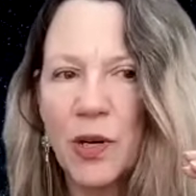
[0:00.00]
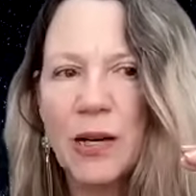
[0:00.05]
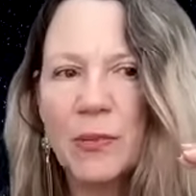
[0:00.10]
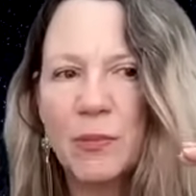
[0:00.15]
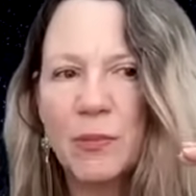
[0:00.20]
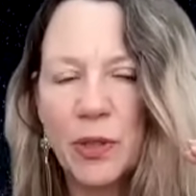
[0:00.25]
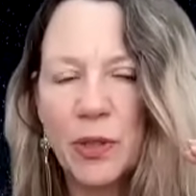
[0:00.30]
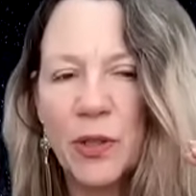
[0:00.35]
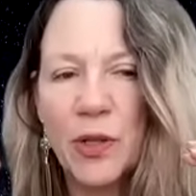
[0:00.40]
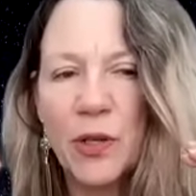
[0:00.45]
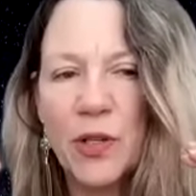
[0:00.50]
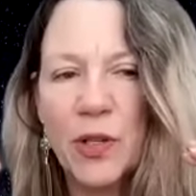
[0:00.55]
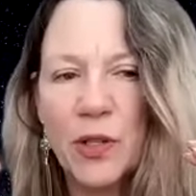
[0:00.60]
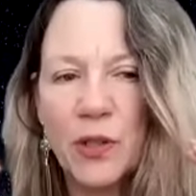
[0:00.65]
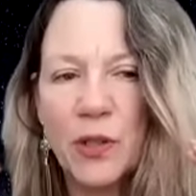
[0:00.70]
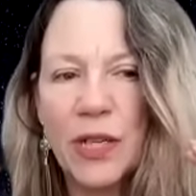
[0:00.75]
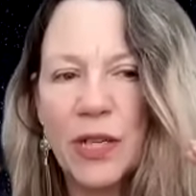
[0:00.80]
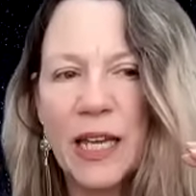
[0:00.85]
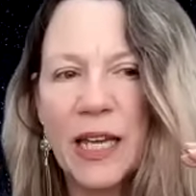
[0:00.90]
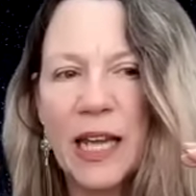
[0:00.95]
And Pluto, you're
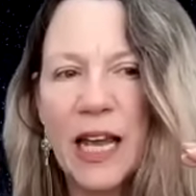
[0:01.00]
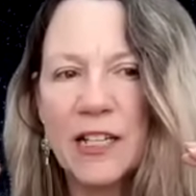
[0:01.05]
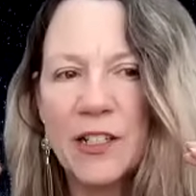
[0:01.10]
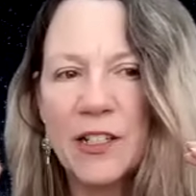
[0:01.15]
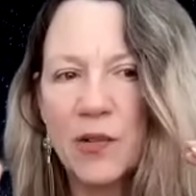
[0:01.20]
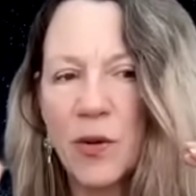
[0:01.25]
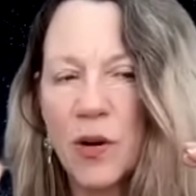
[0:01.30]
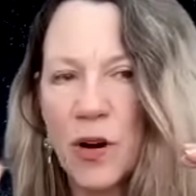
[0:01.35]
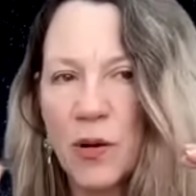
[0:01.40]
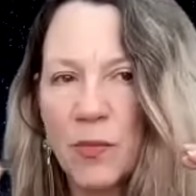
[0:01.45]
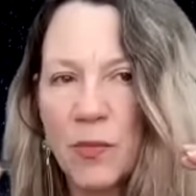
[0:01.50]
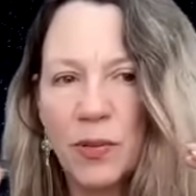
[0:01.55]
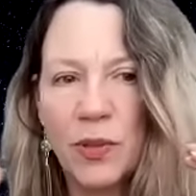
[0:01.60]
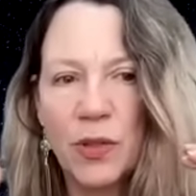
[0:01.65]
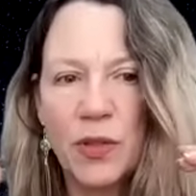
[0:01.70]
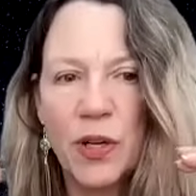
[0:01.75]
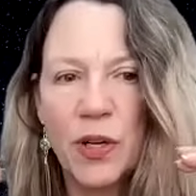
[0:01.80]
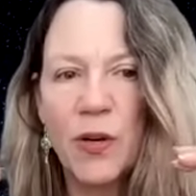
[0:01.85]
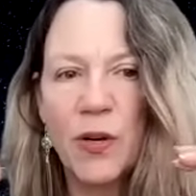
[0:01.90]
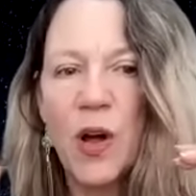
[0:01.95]
looking as you are
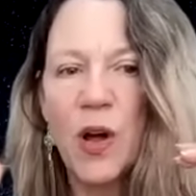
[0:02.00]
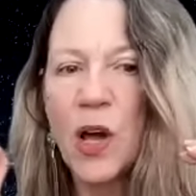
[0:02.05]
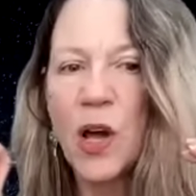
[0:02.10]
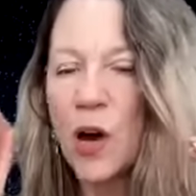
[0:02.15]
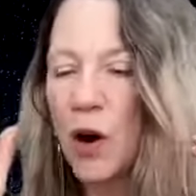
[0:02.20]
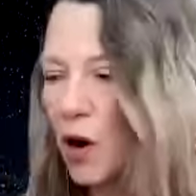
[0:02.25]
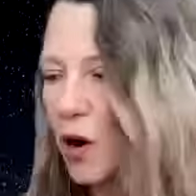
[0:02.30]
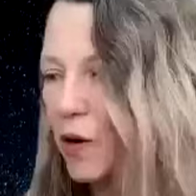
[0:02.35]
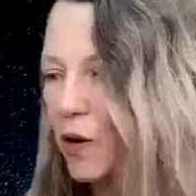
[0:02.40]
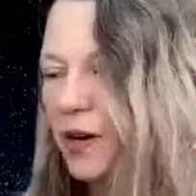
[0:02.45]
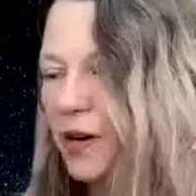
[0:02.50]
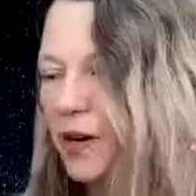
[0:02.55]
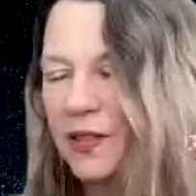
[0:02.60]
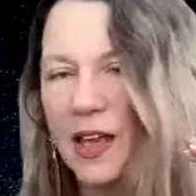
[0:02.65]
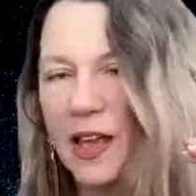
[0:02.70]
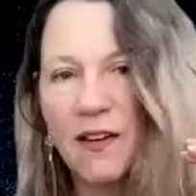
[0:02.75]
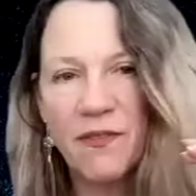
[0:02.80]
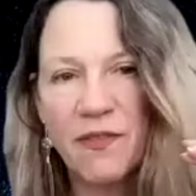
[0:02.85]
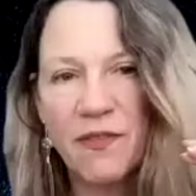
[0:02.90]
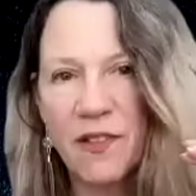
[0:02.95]
Pluto over at
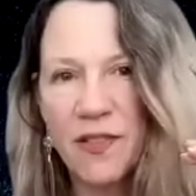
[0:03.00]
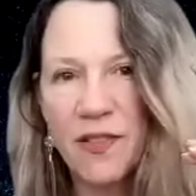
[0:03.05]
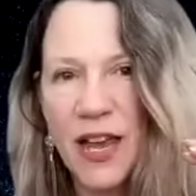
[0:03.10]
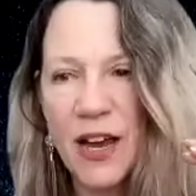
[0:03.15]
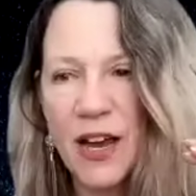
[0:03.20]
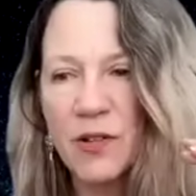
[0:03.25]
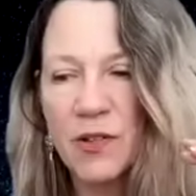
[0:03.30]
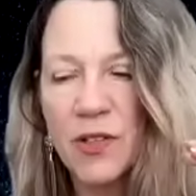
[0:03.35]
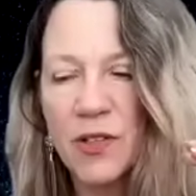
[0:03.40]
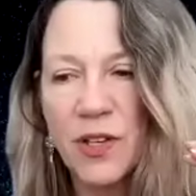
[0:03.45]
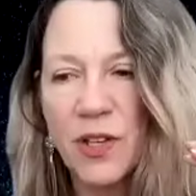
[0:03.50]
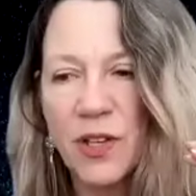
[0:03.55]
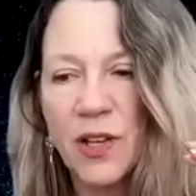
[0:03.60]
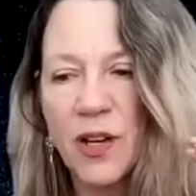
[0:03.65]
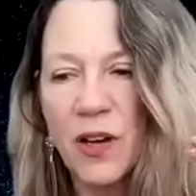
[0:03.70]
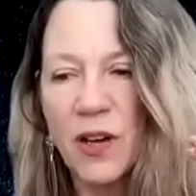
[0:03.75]
that fifth house